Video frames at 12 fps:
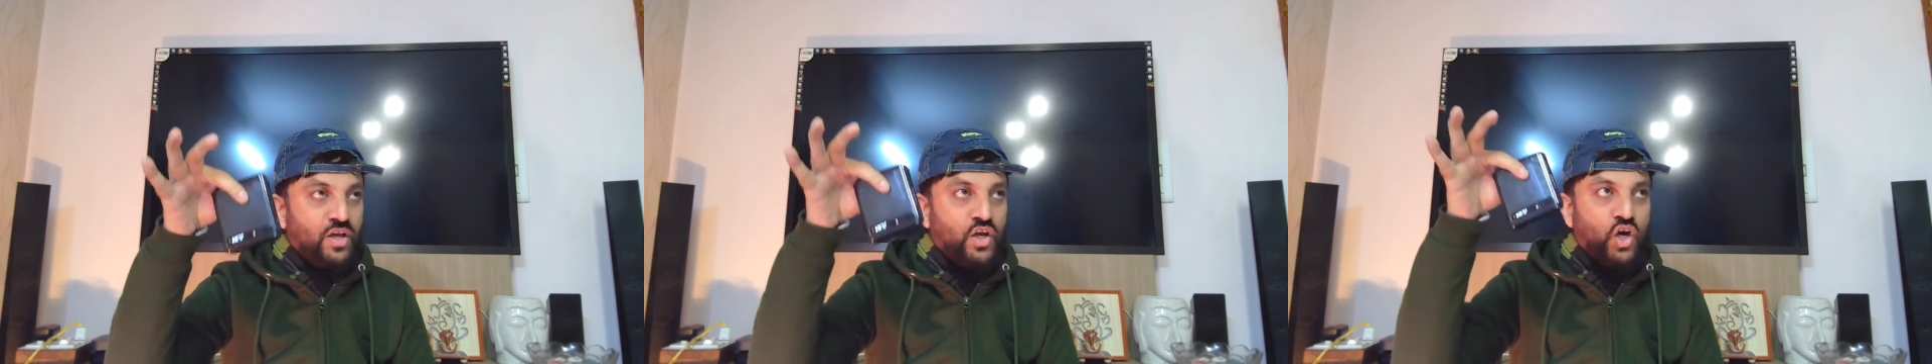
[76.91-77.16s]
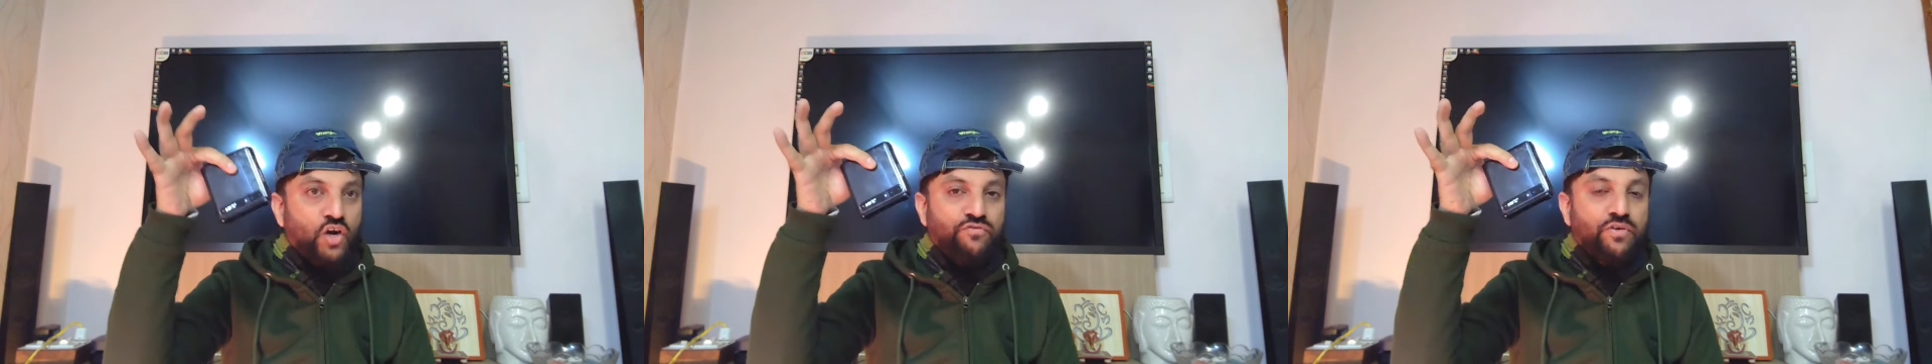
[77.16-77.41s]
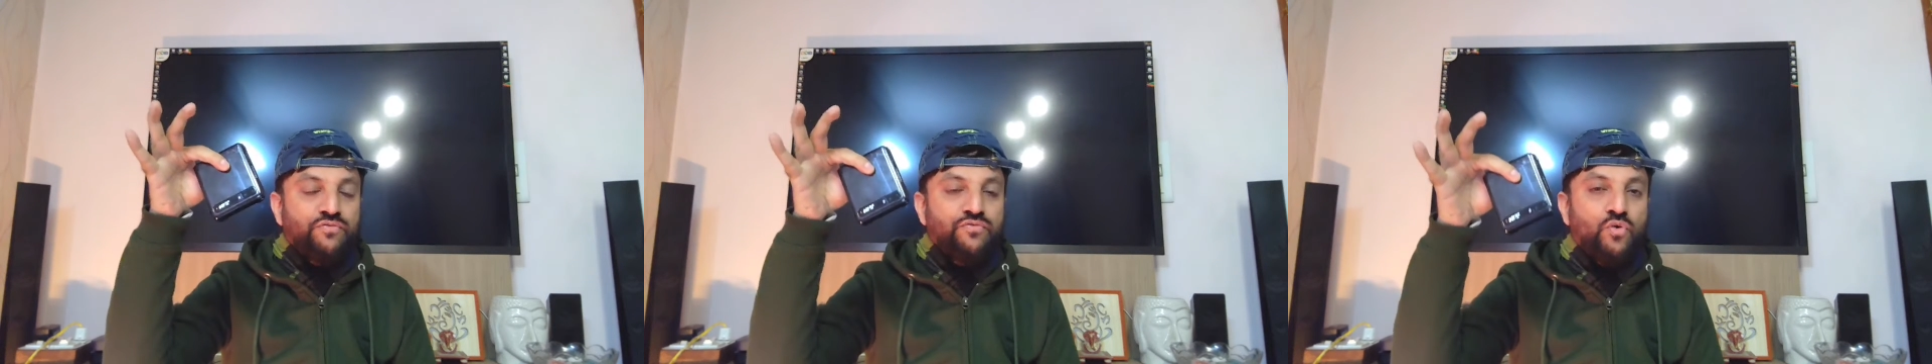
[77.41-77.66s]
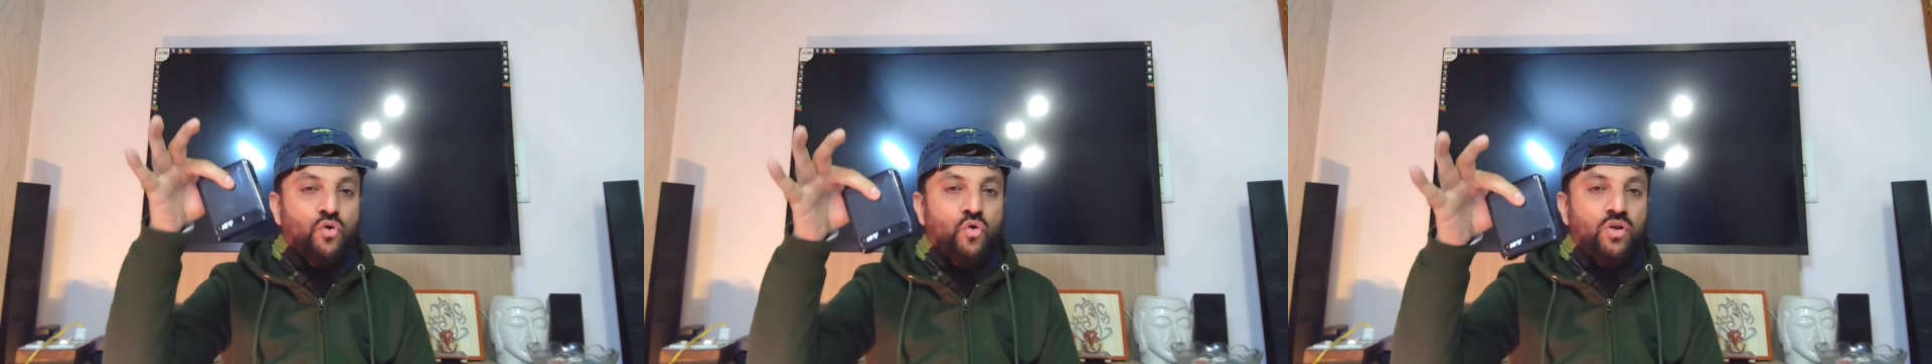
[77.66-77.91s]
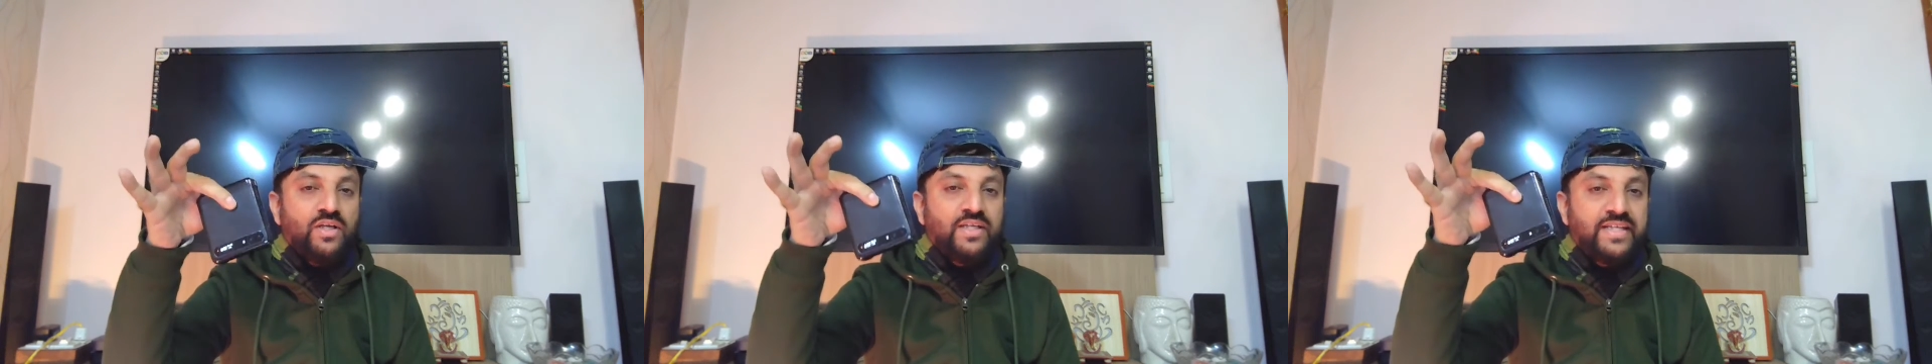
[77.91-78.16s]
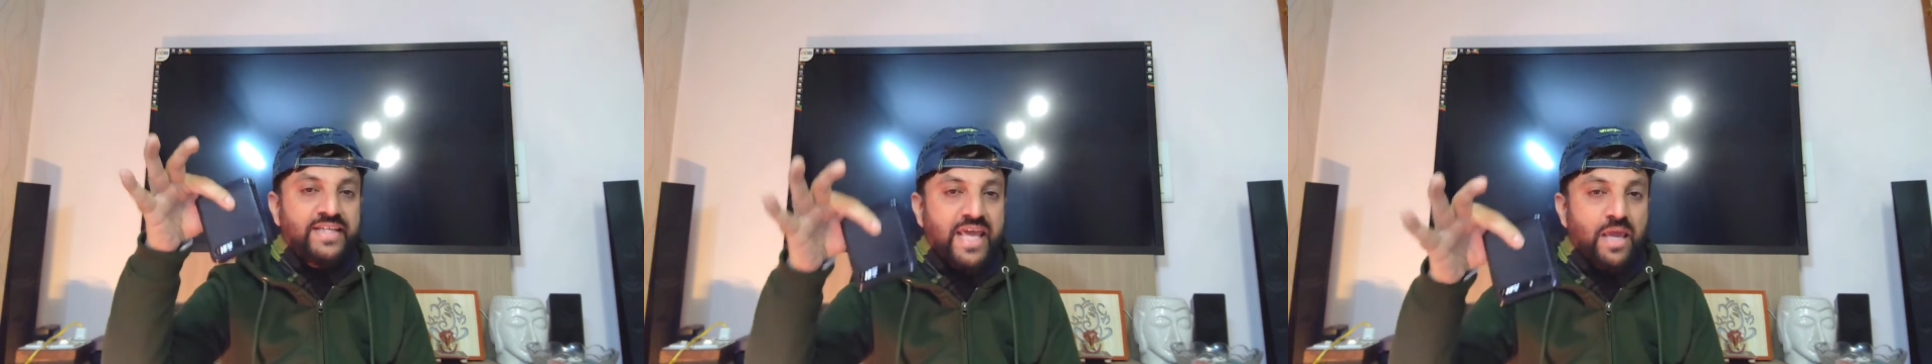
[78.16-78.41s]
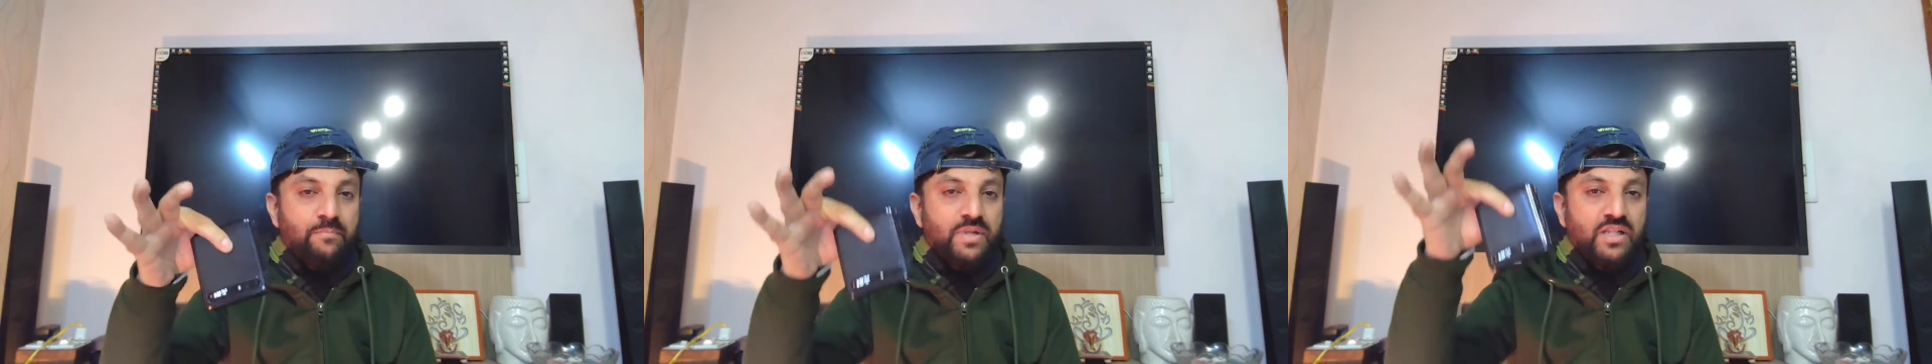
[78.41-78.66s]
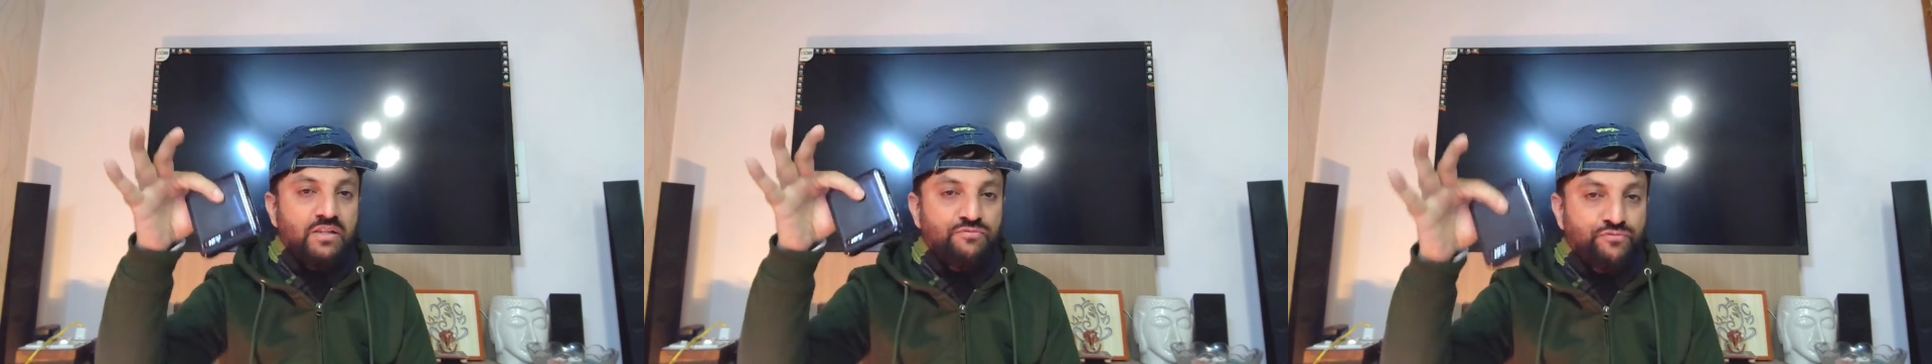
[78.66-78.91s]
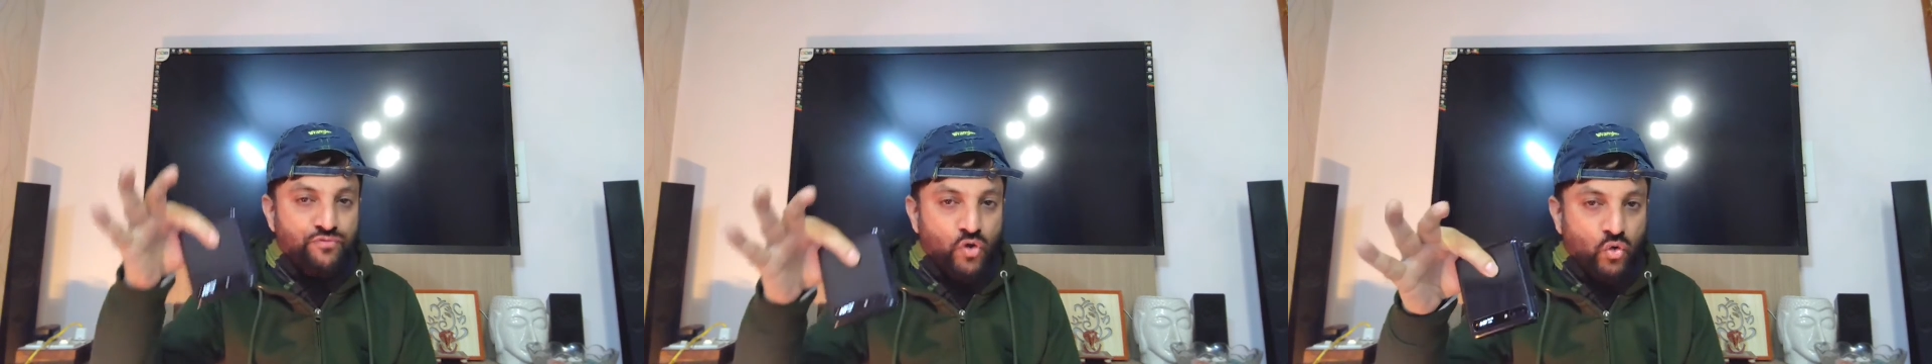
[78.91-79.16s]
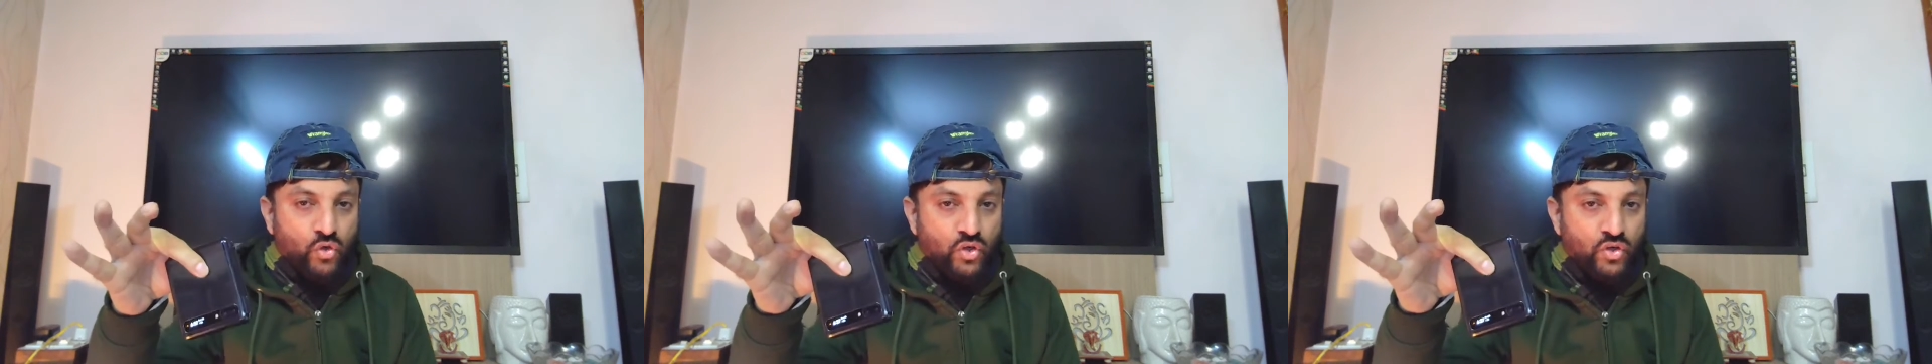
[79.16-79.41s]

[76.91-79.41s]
of a foldable phone.